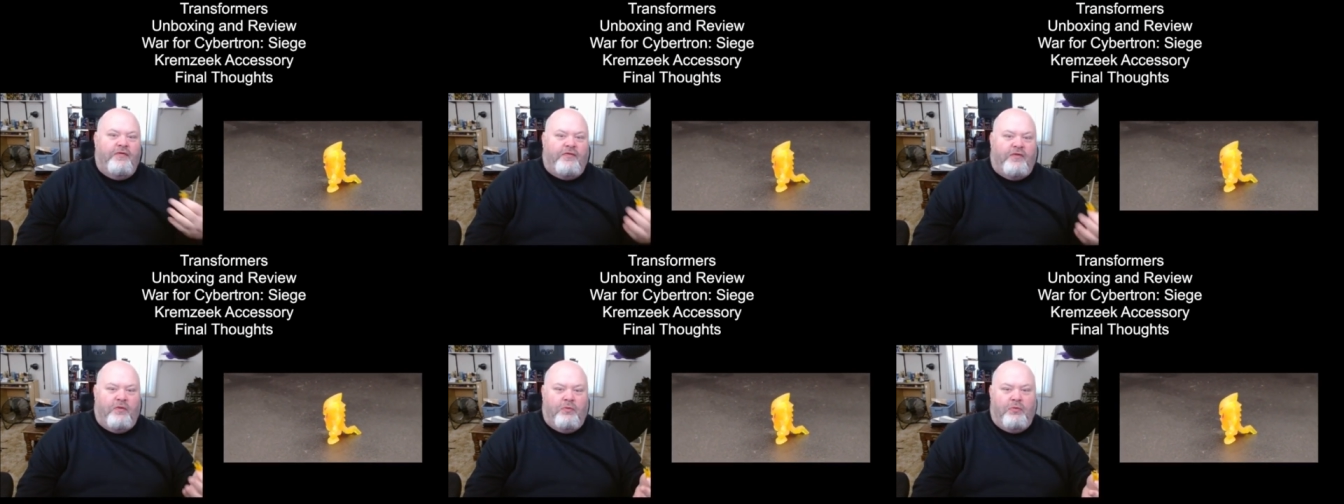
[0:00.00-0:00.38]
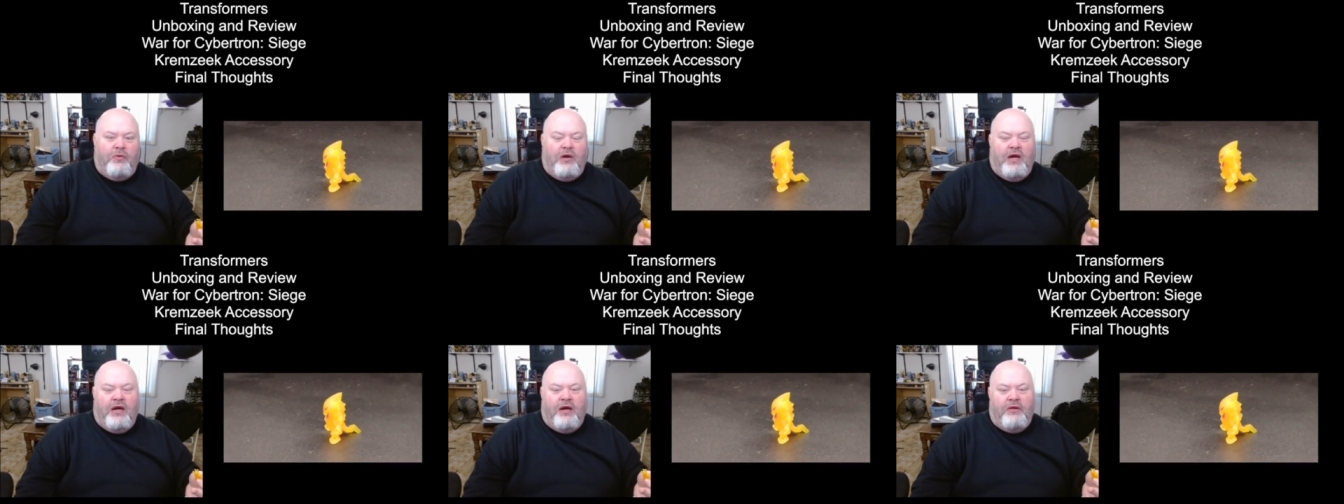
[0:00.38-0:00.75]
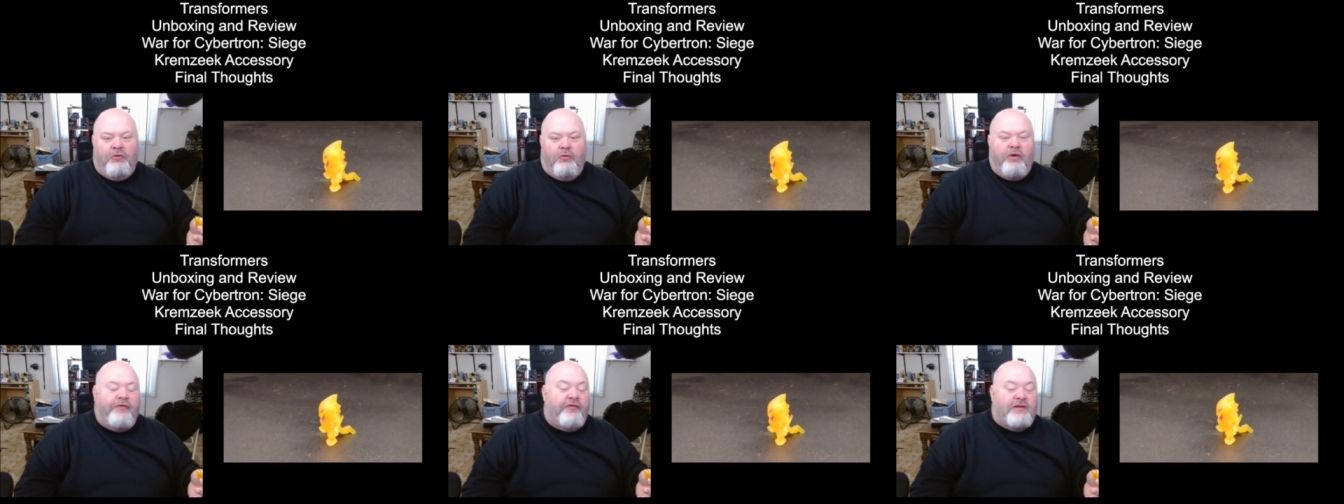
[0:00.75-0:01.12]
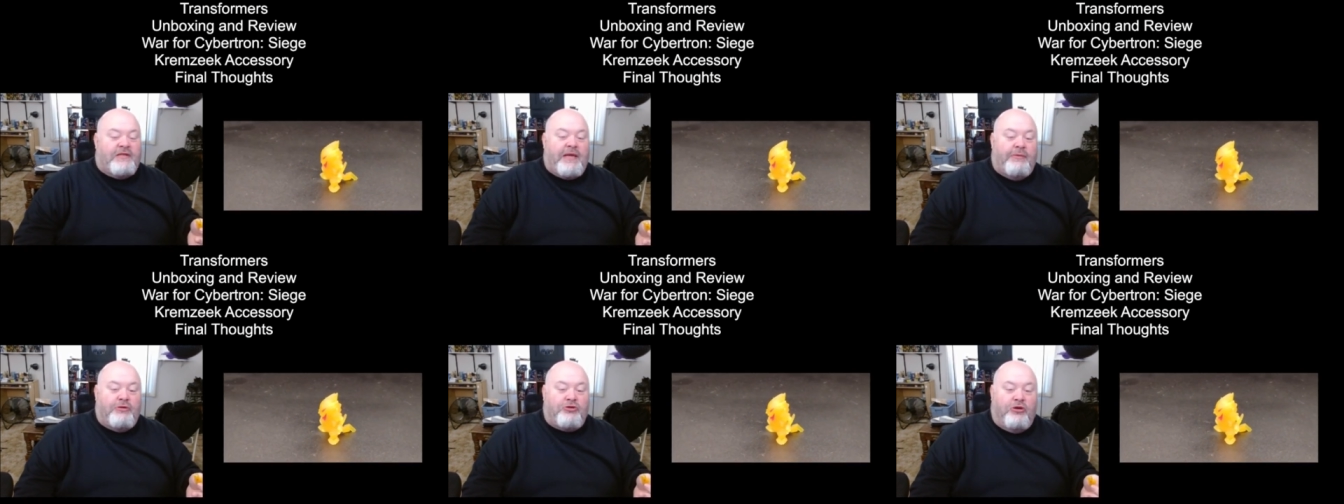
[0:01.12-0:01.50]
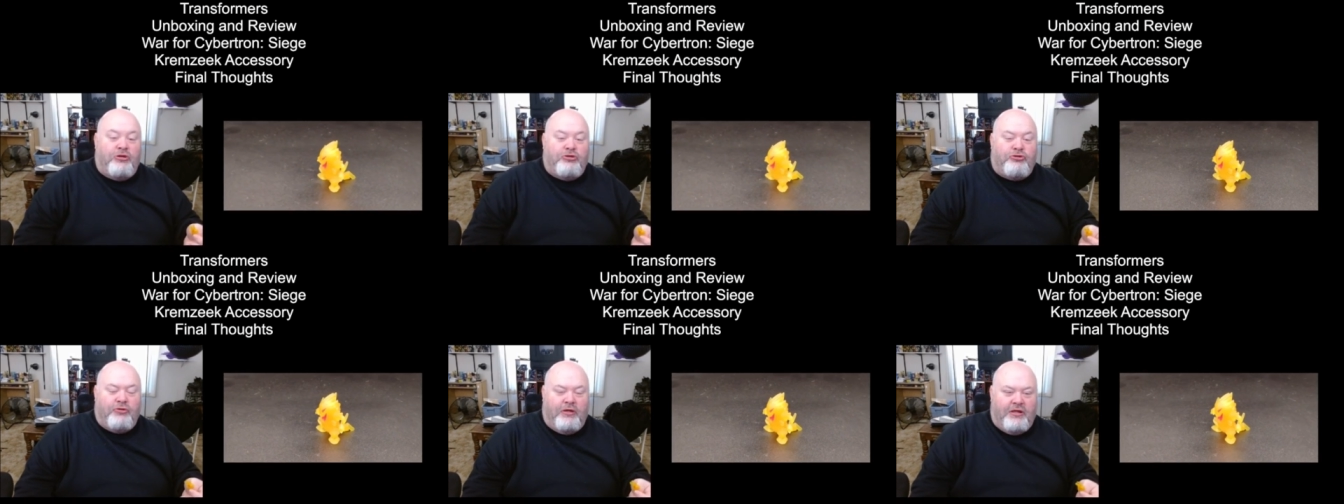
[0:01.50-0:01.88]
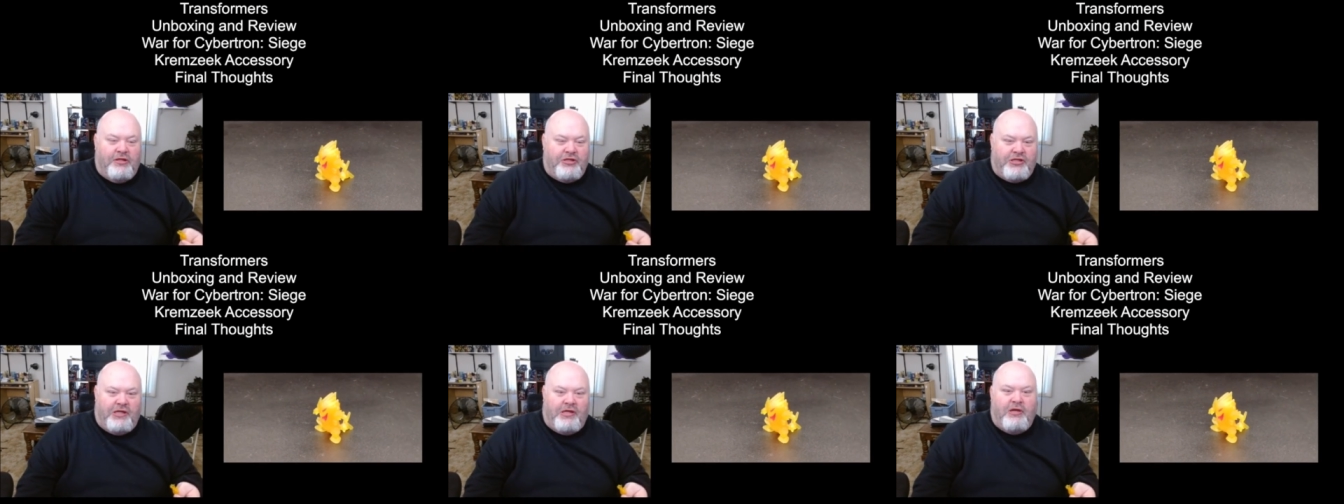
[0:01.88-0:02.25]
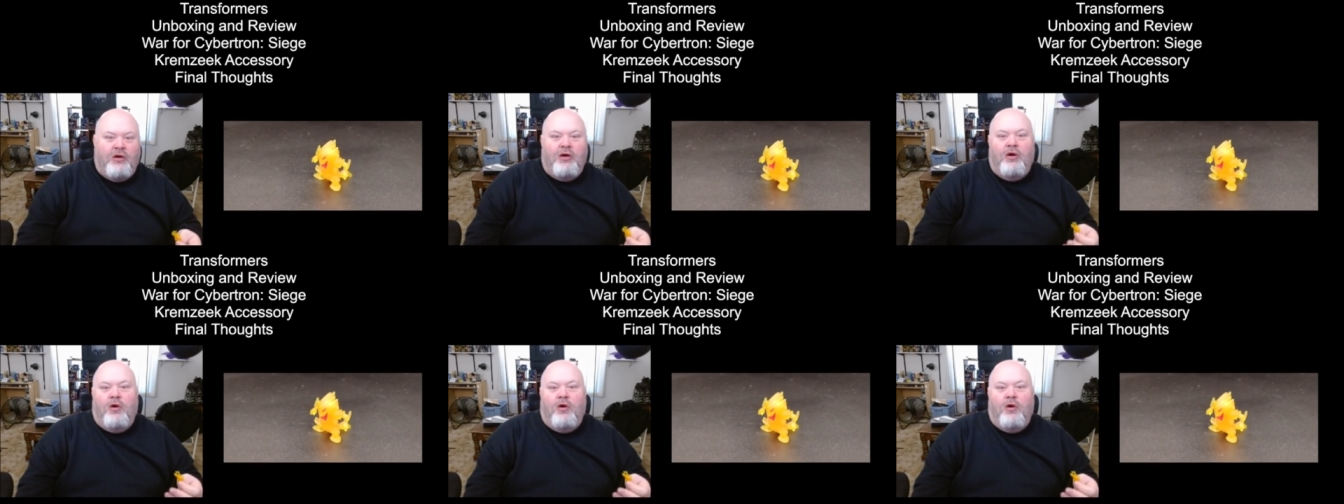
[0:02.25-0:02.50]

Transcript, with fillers: from uh, the War for Cybertron trilogy,